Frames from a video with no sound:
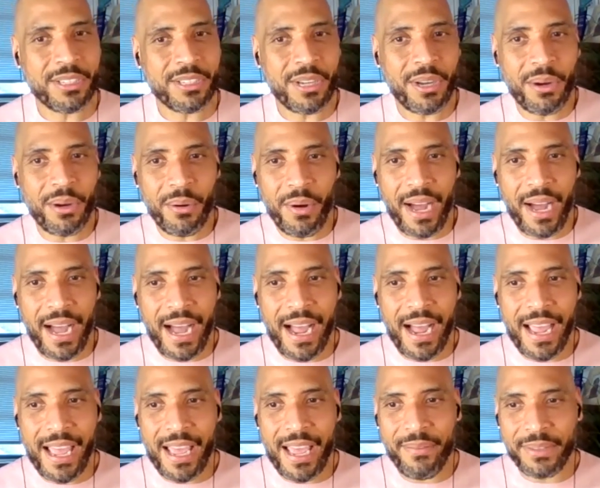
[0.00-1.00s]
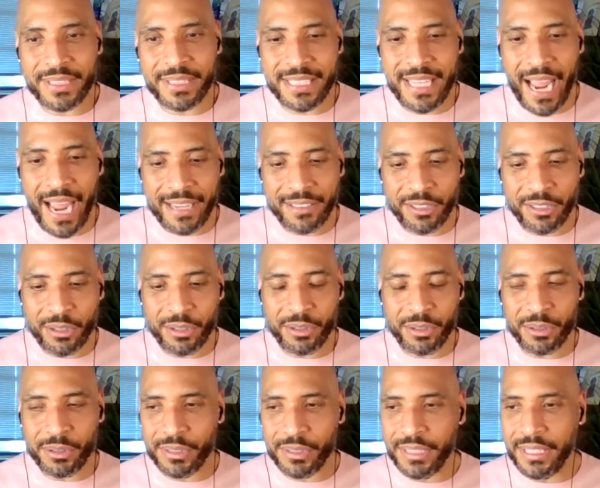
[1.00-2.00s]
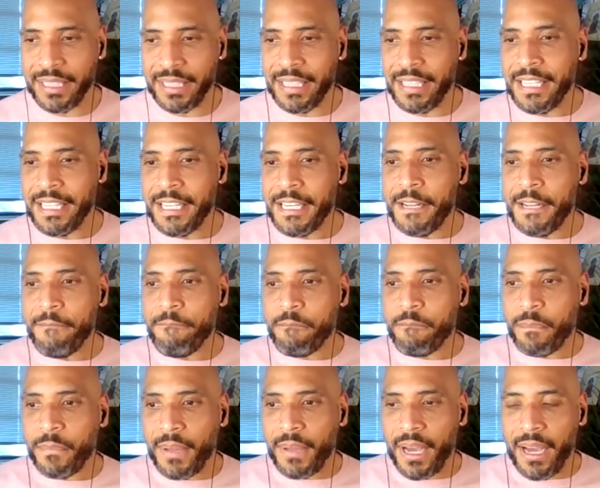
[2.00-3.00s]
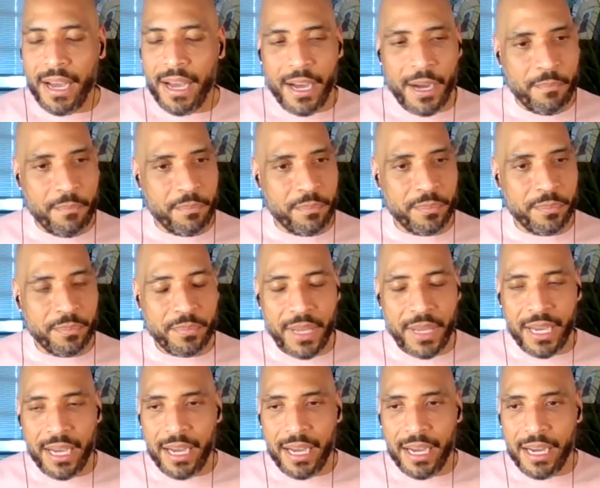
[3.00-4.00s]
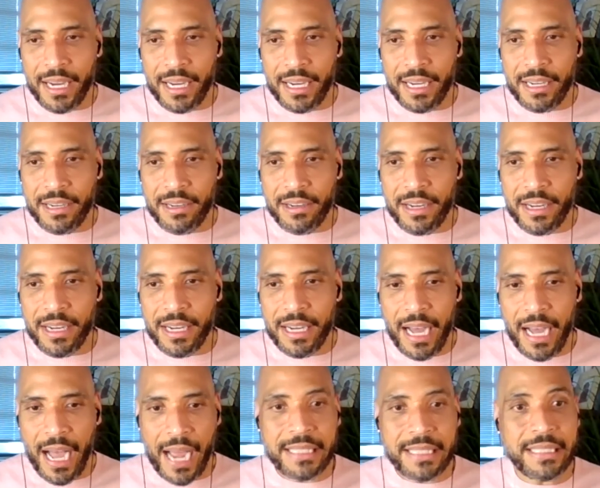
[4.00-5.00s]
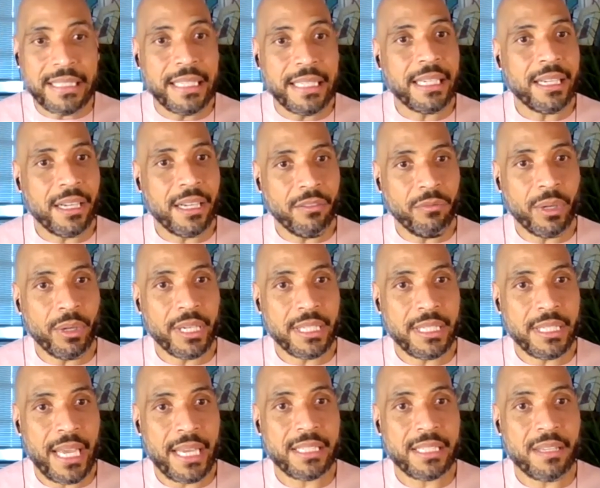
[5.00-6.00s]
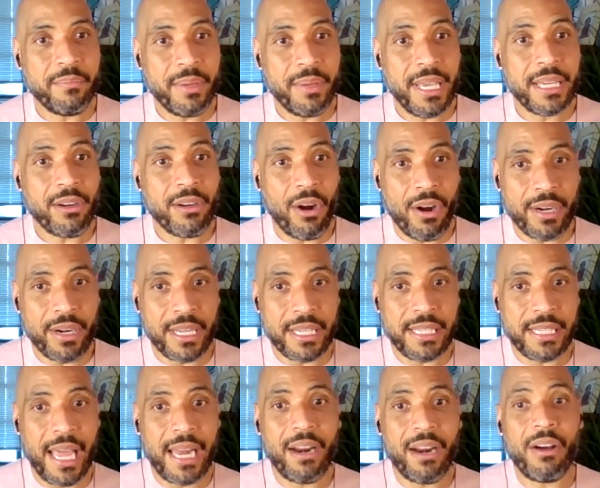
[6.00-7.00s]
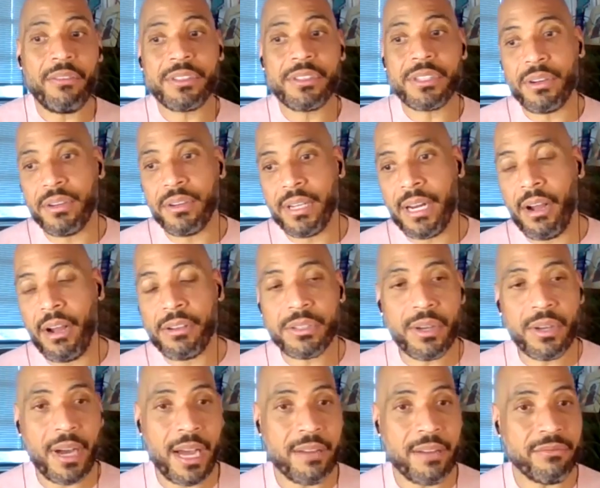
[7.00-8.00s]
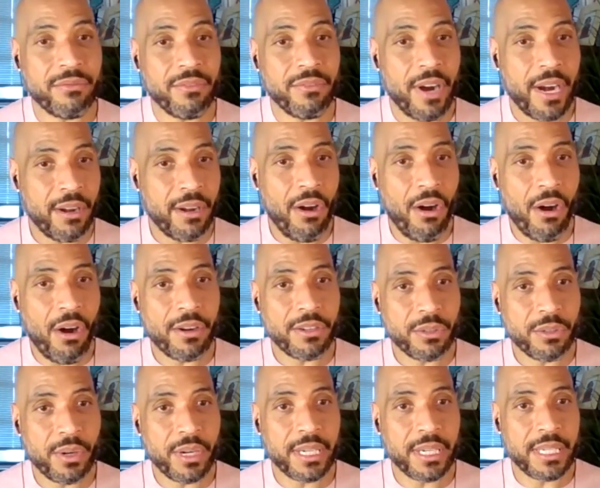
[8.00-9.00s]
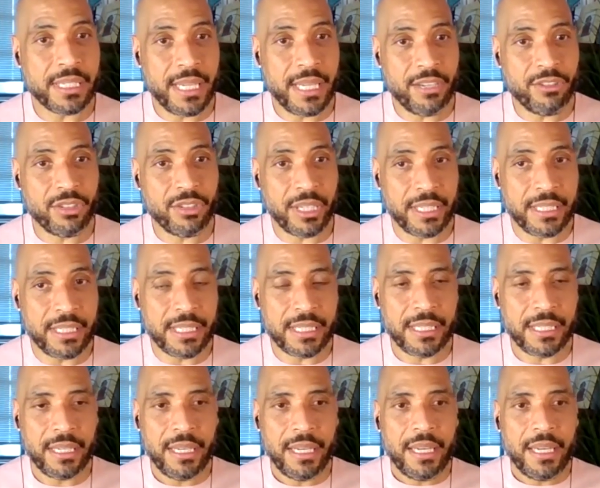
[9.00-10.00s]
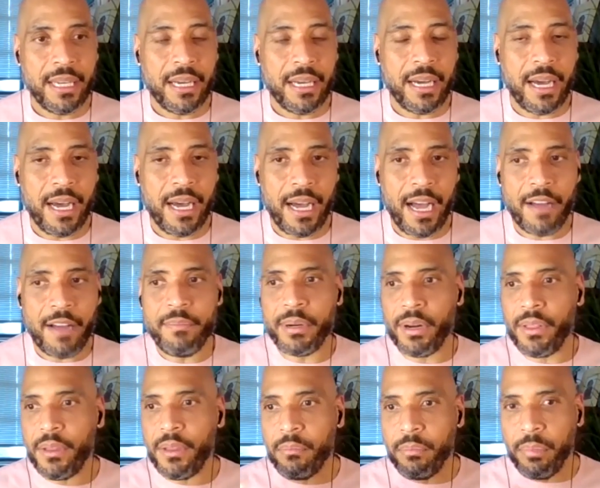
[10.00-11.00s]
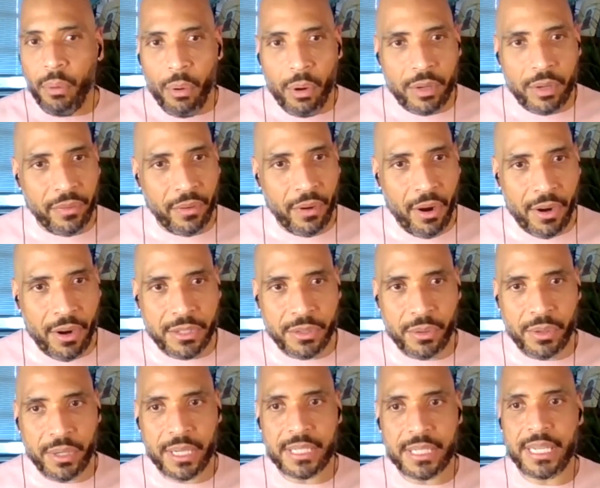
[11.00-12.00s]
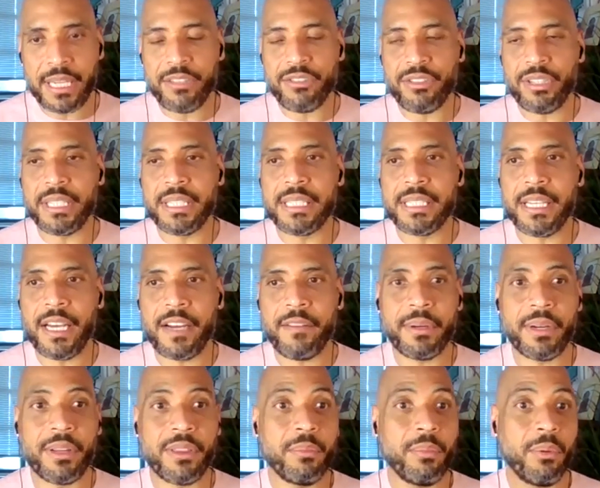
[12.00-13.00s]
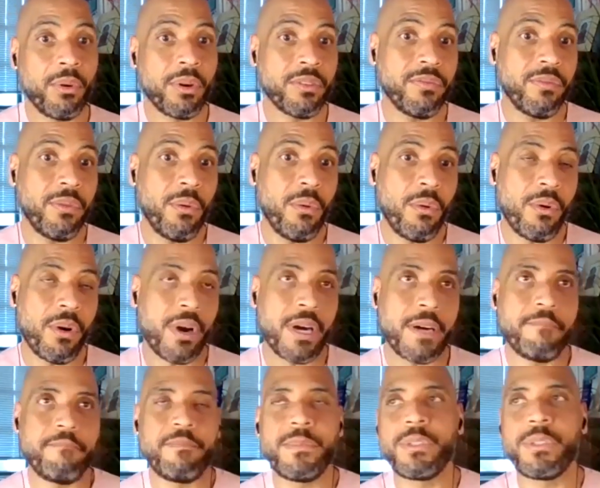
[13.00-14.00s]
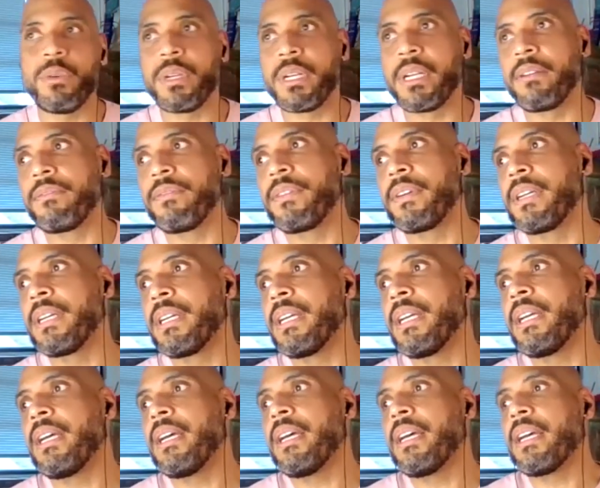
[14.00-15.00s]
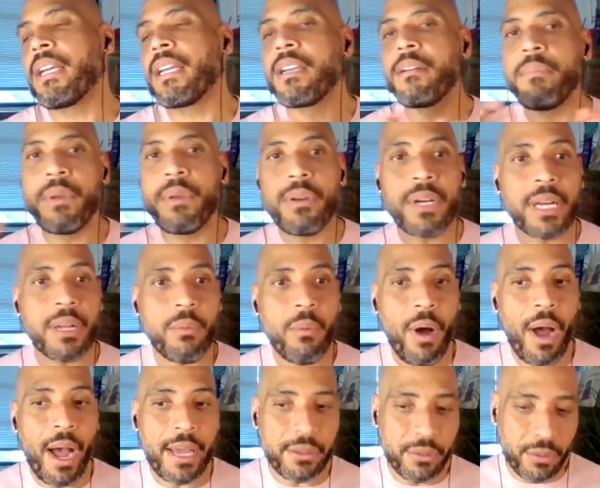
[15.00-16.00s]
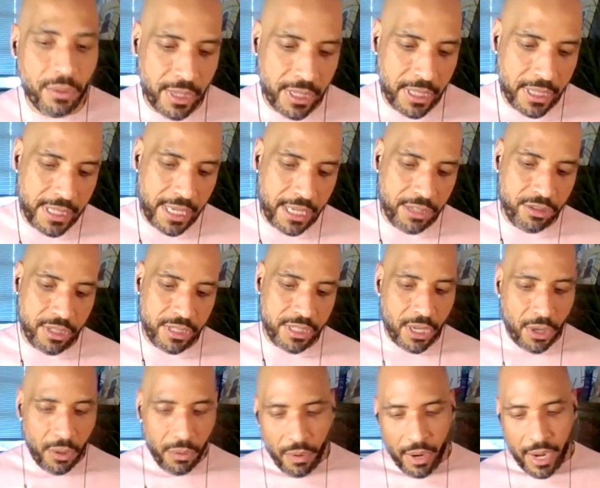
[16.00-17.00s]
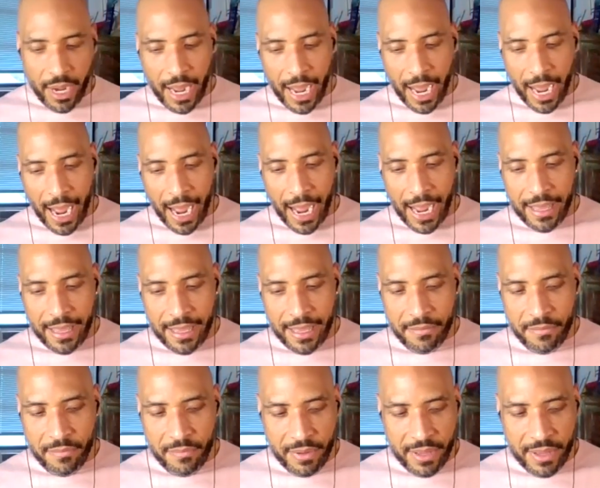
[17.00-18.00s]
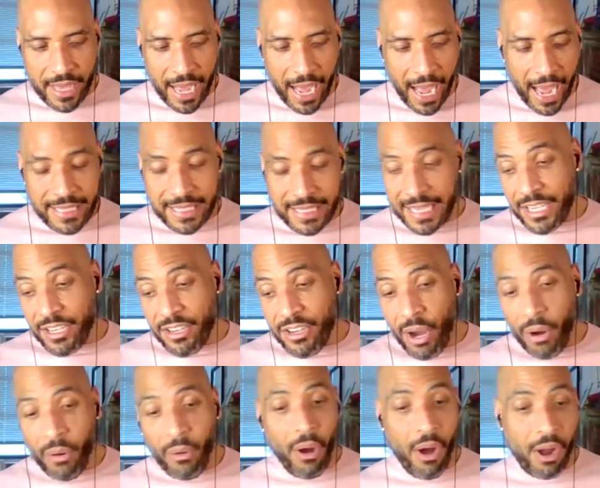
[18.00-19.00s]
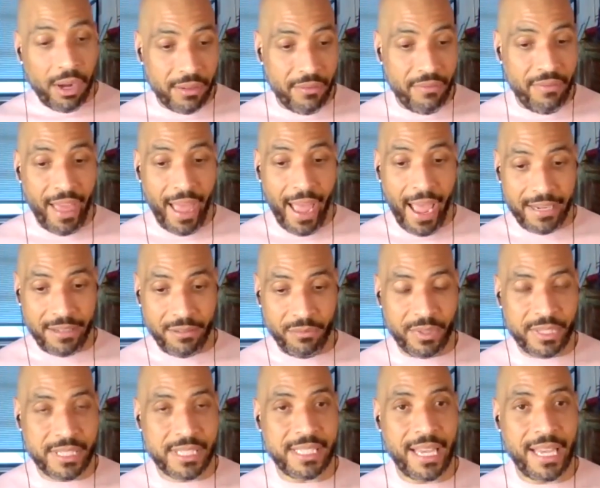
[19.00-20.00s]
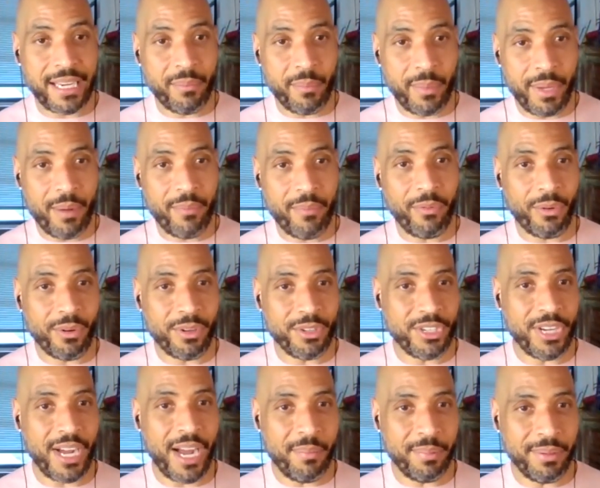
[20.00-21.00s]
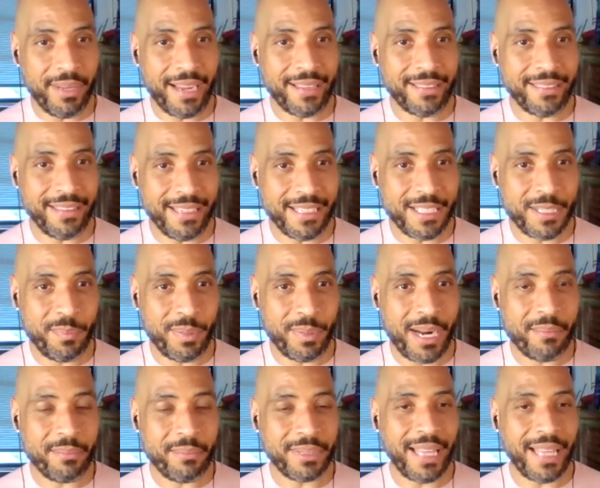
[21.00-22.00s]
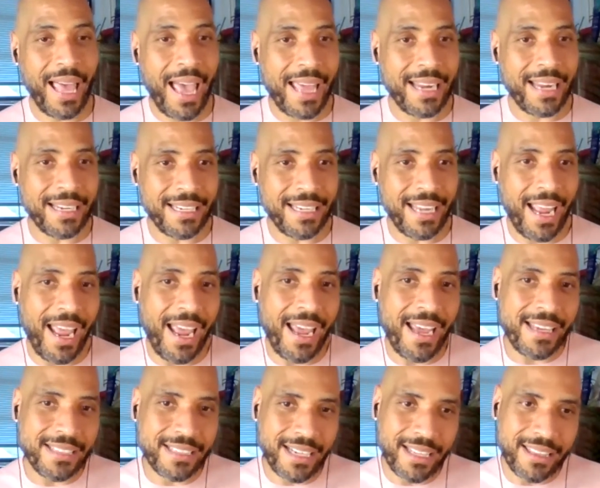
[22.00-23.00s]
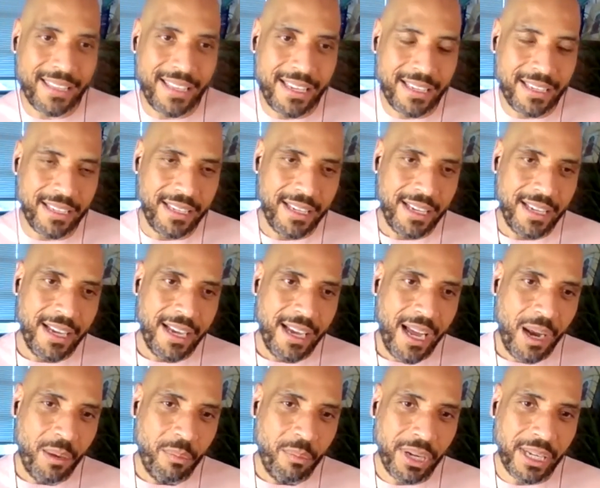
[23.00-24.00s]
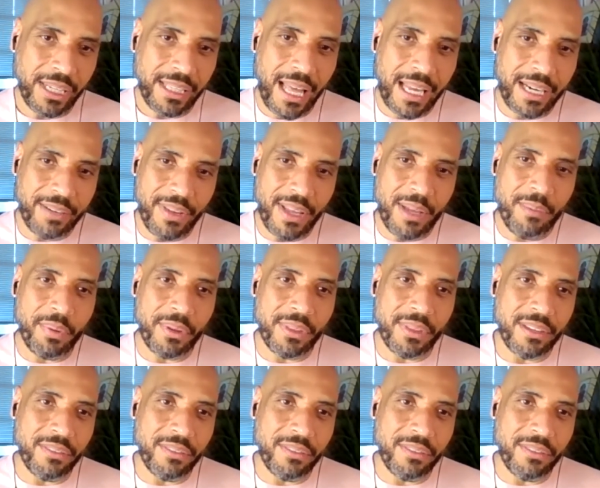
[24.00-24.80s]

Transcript: So I have a tactical um, uh, idea of what it takes to be an artist and also and also i've run arts organizations uh, i've been on the board for arts organizations i've been on the board for sort of community-wide organizations so i i didn't know all of that was setting me up for a job like this but i'm glad it has and i think i bring a lot of empathy